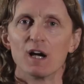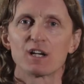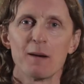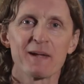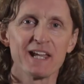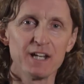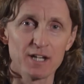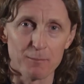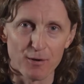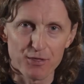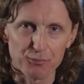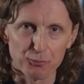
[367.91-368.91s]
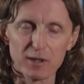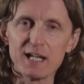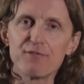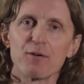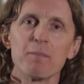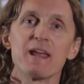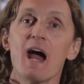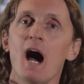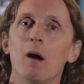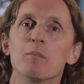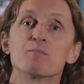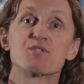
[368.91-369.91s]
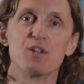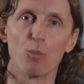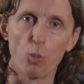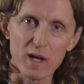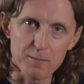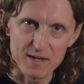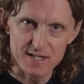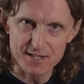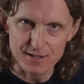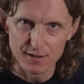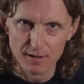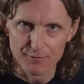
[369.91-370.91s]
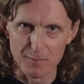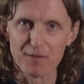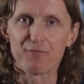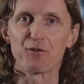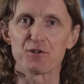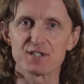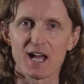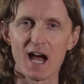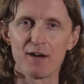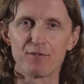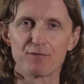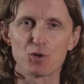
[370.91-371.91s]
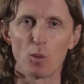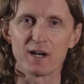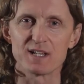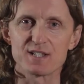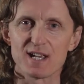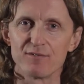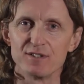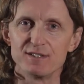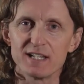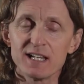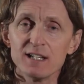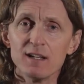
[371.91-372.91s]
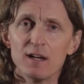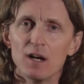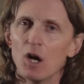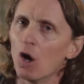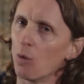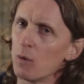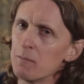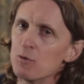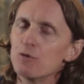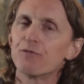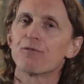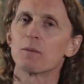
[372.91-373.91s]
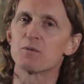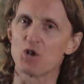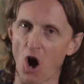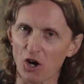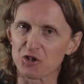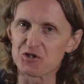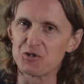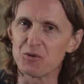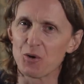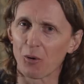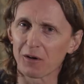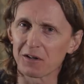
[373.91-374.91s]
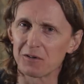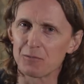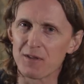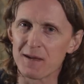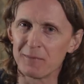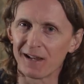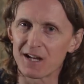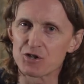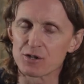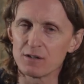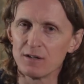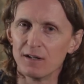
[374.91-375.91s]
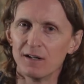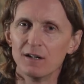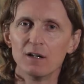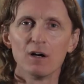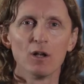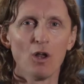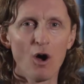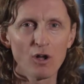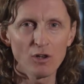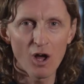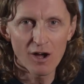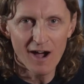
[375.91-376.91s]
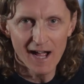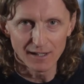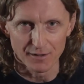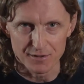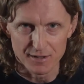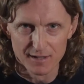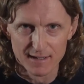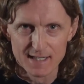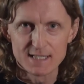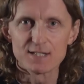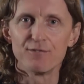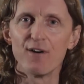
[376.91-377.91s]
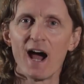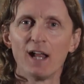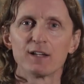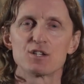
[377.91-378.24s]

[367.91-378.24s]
Coming in at number 3 from the albums that we missed from the first half of 2017, we move from Yonkers, New York with Immolation along Long Island to Valley